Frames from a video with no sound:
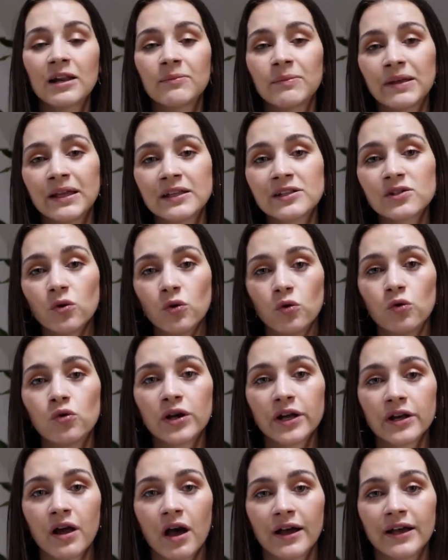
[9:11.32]
And it means
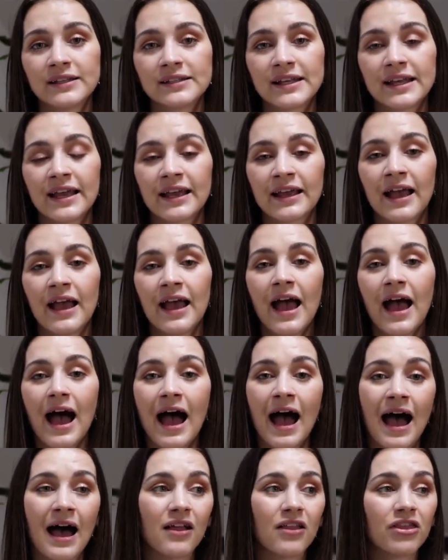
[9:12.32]
organizing
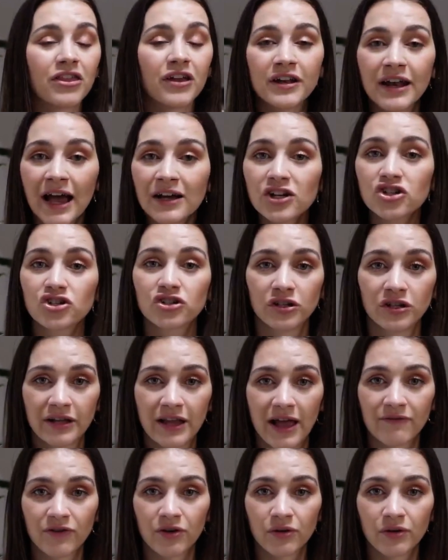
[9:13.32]
at the national
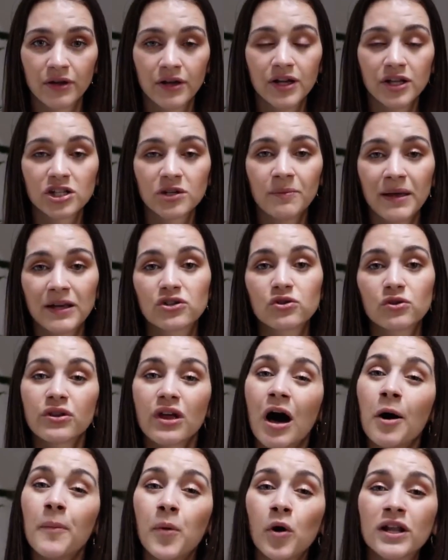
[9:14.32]
level to make sure
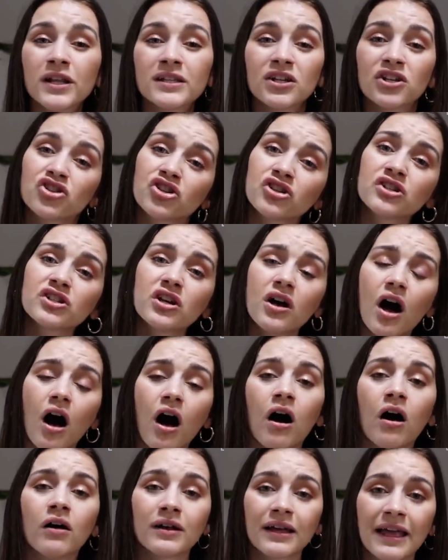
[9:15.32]
that our politicians
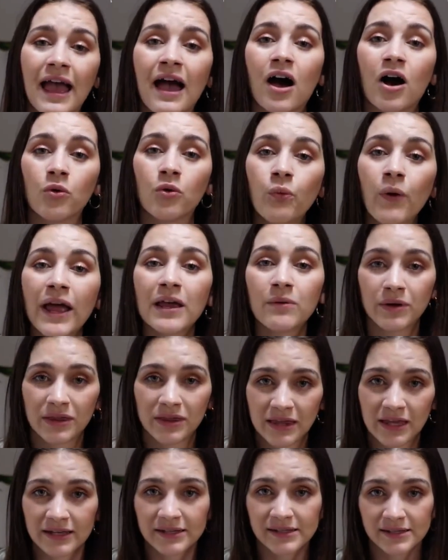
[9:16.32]
can't get away
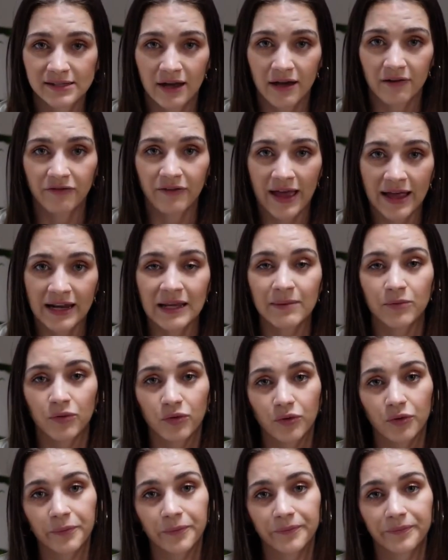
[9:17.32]
with this stuff
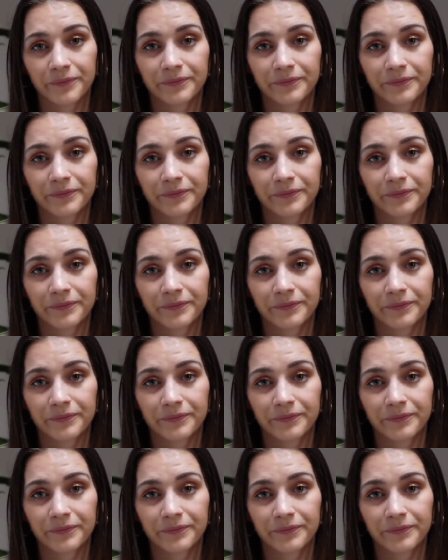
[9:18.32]
anymore.